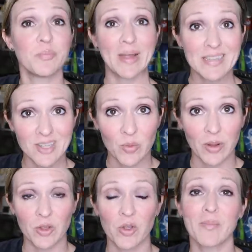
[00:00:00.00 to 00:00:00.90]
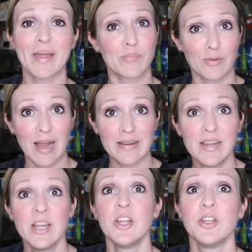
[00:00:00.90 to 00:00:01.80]
do baked oatmeal, you can make bread,
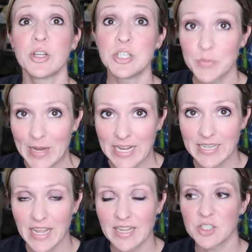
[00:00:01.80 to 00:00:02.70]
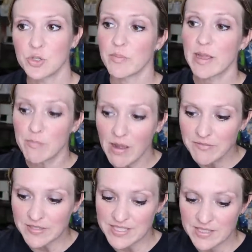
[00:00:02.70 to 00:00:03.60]
you can do pancakes, you can make
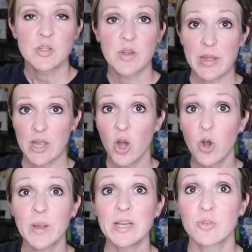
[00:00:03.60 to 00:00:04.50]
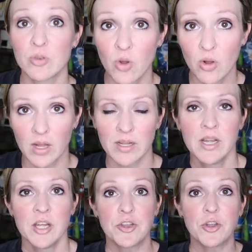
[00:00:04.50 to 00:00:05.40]
muffins, you can make homemade granola,
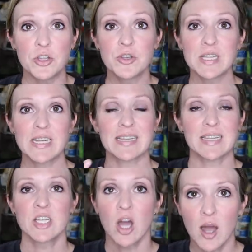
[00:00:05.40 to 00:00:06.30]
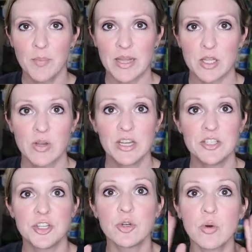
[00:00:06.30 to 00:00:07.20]
you can use it as a topping, you
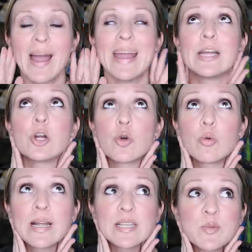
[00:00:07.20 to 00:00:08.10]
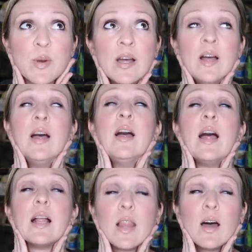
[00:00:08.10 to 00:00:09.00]
can do a crisp.
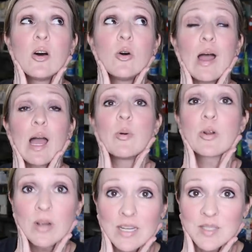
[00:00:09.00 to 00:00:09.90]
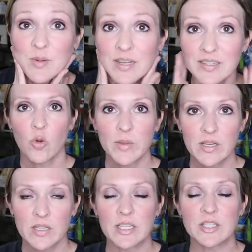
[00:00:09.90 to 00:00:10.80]
Hello, apple crisp.
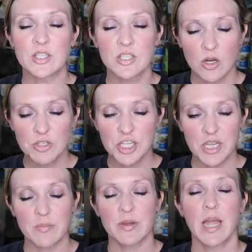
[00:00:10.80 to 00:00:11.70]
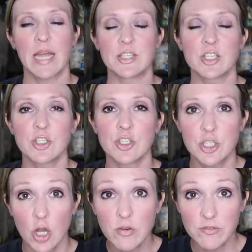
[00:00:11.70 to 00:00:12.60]
Oatmeal is so cheap and
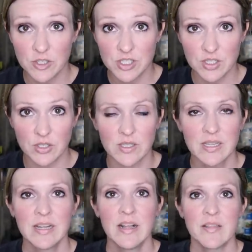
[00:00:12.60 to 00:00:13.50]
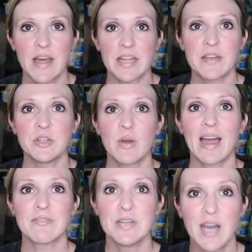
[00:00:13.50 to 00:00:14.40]
so versatile that if you
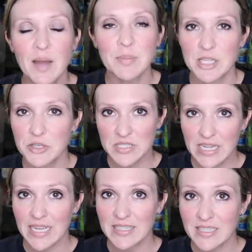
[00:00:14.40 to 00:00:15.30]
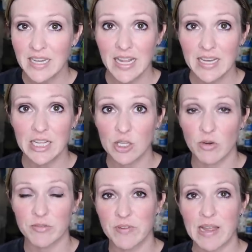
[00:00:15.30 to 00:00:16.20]
have not been using it in
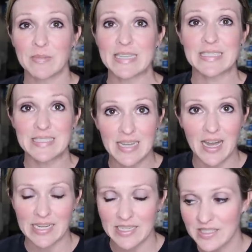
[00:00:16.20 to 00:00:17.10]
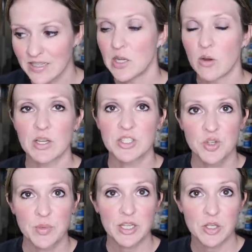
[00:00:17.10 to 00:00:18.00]
your family's diet, you know,
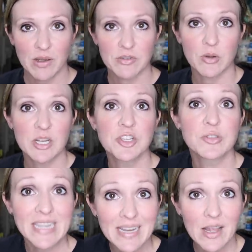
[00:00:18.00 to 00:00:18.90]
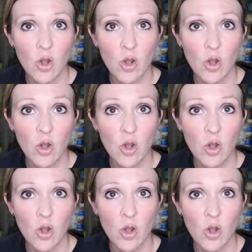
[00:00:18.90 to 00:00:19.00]
assuming you have no issues eating